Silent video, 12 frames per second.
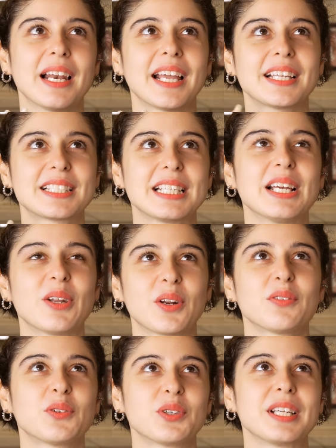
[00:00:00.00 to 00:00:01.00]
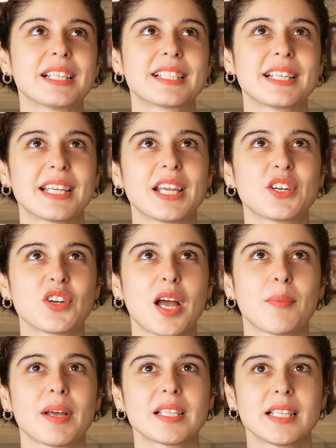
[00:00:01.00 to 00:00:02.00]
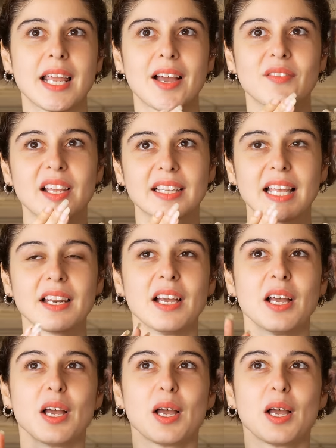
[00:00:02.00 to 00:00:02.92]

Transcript: like see a lot of Koreans in K-dramas, they have like that